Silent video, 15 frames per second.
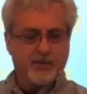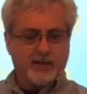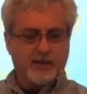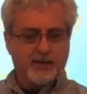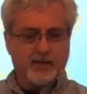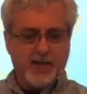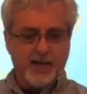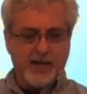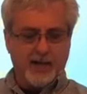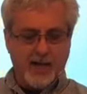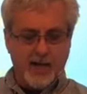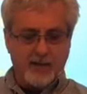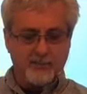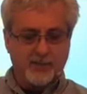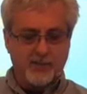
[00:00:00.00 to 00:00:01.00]

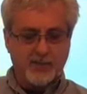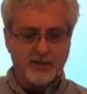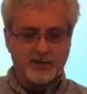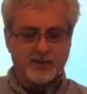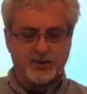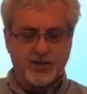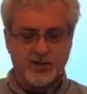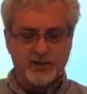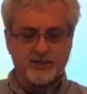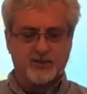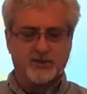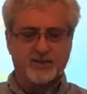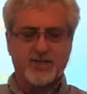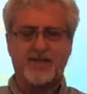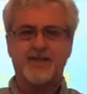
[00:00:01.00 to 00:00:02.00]
However, his sons
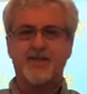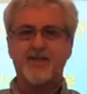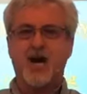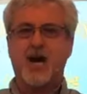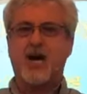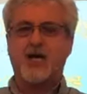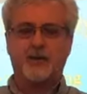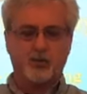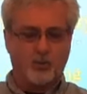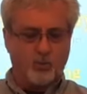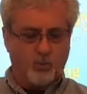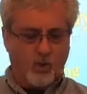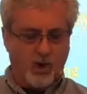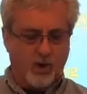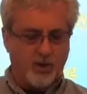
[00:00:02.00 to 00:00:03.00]
did not
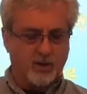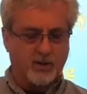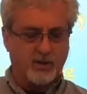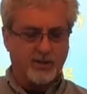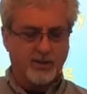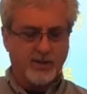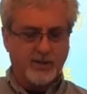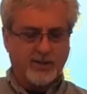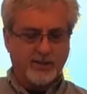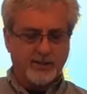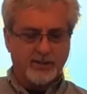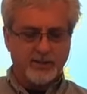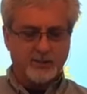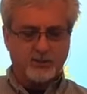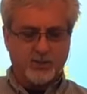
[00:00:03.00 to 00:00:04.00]
walk in
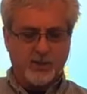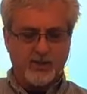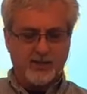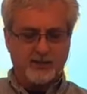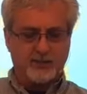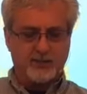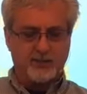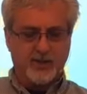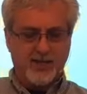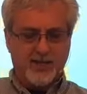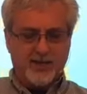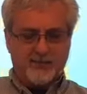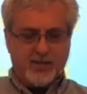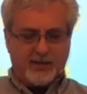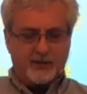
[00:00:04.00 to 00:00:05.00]
his ways.
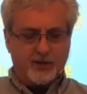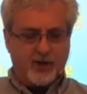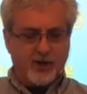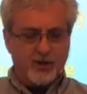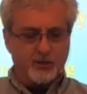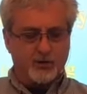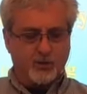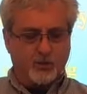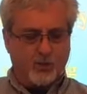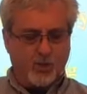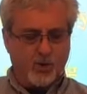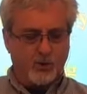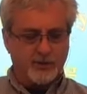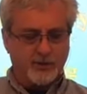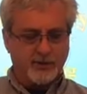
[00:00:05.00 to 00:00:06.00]
They turned
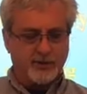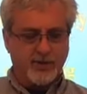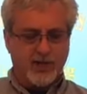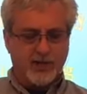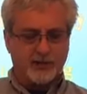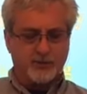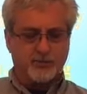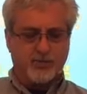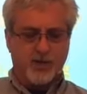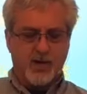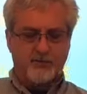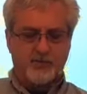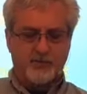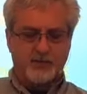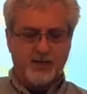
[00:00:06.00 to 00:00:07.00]
toward dishonest
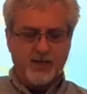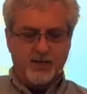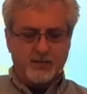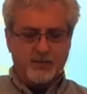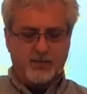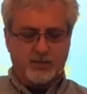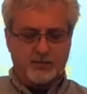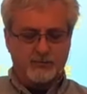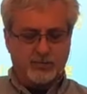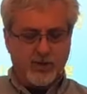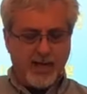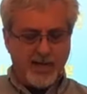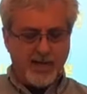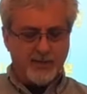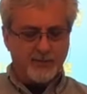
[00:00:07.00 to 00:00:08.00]
profit, took
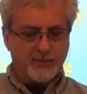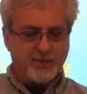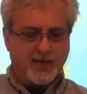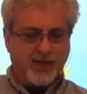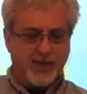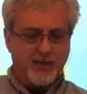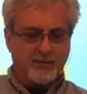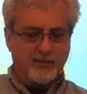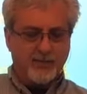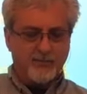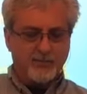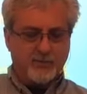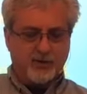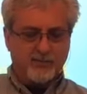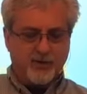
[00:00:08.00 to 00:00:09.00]
bribes, and
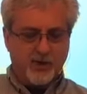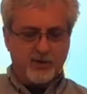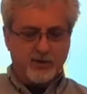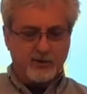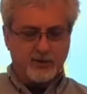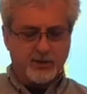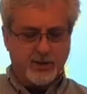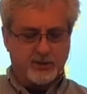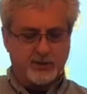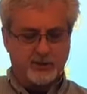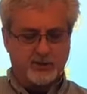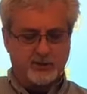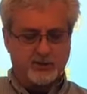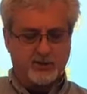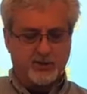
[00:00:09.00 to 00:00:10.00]
perverted
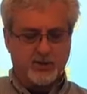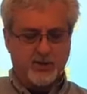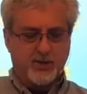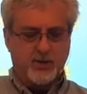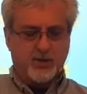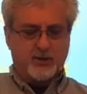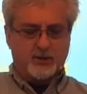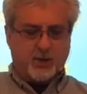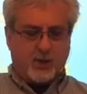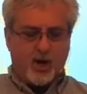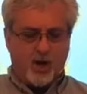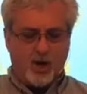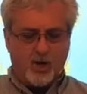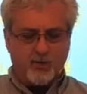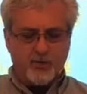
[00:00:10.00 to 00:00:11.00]
justice. So
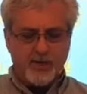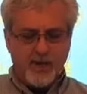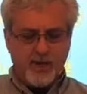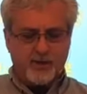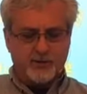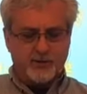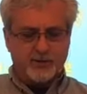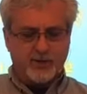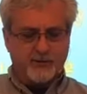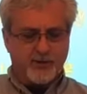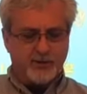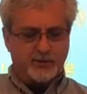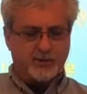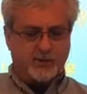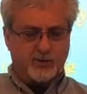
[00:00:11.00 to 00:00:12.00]
all the elders of
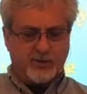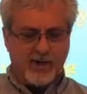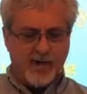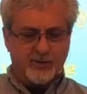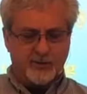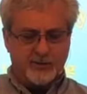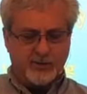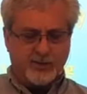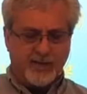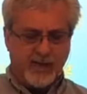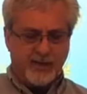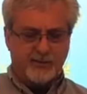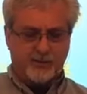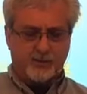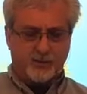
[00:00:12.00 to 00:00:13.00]
Israel gathered
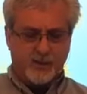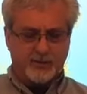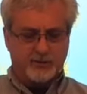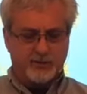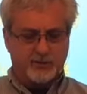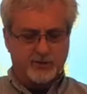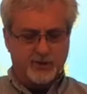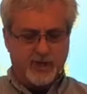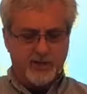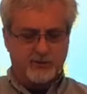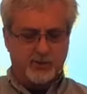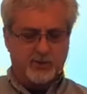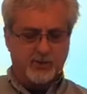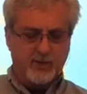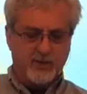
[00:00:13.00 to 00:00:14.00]
together and went to
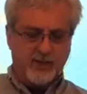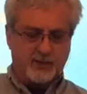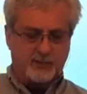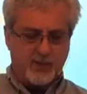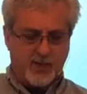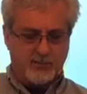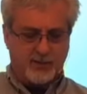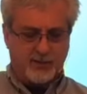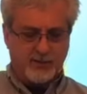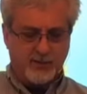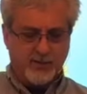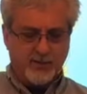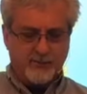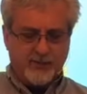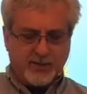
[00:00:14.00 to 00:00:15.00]
Samuel at Ramah.
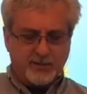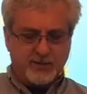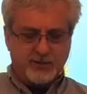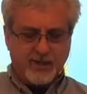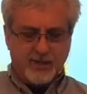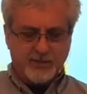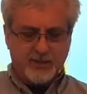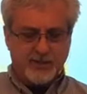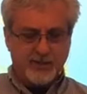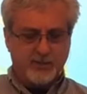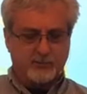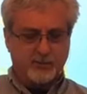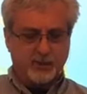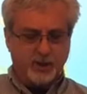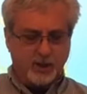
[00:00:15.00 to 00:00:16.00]
They said to
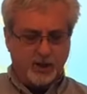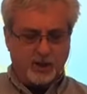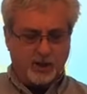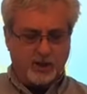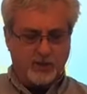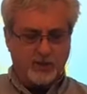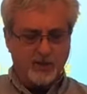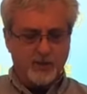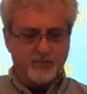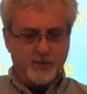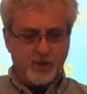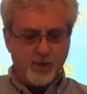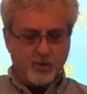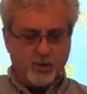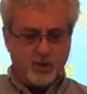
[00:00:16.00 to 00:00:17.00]
him, Look,
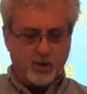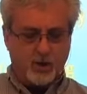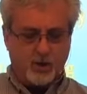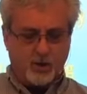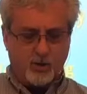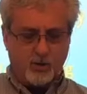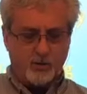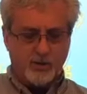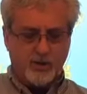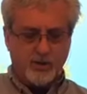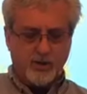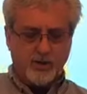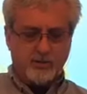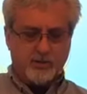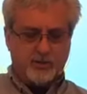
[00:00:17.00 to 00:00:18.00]
you are old,
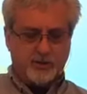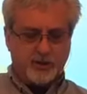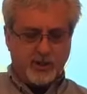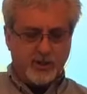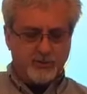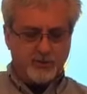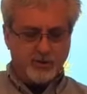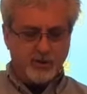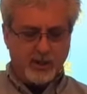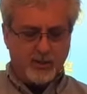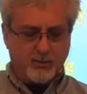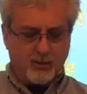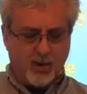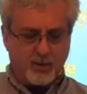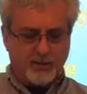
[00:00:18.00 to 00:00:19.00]
your sons do
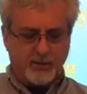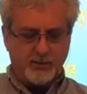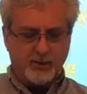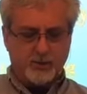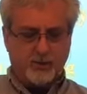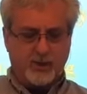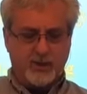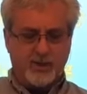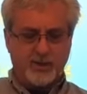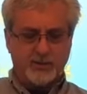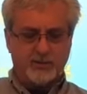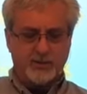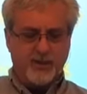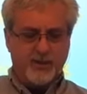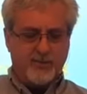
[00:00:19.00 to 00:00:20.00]
not walk in your
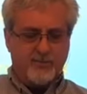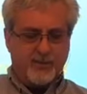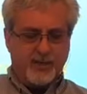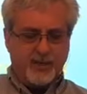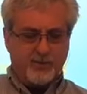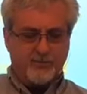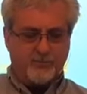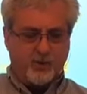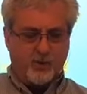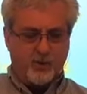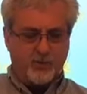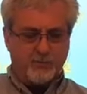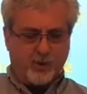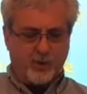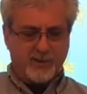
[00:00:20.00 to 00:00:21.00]
ways. Therefore,
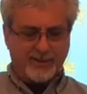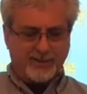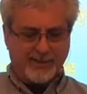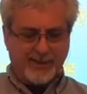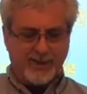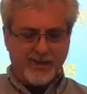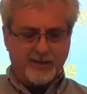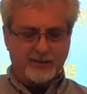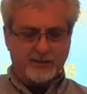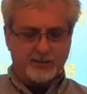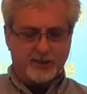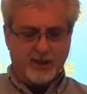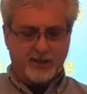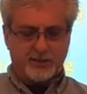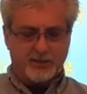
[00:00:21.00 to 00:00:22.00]
appoint a king to
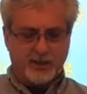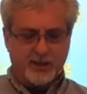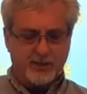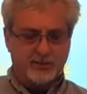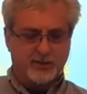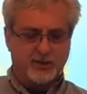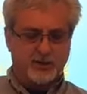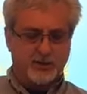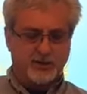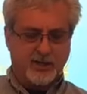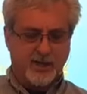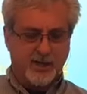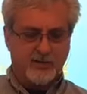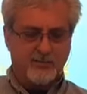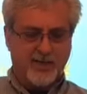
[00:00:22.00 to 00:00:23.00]
judge us the
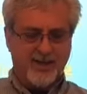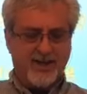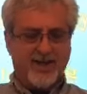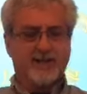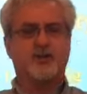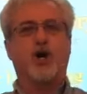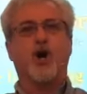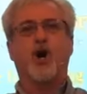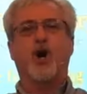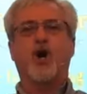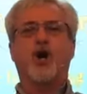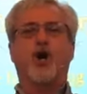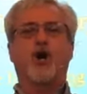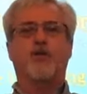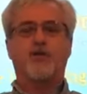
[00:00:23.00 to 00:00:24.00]
same as
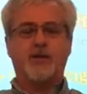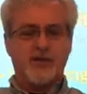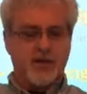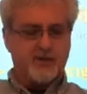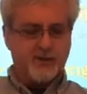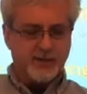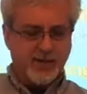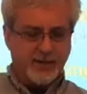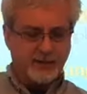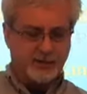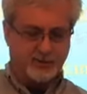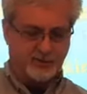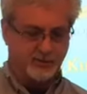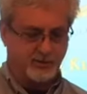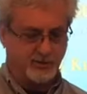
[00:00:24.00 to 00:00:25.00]
all the other
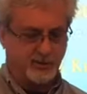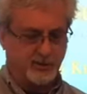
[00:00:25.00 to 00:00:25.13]
nations.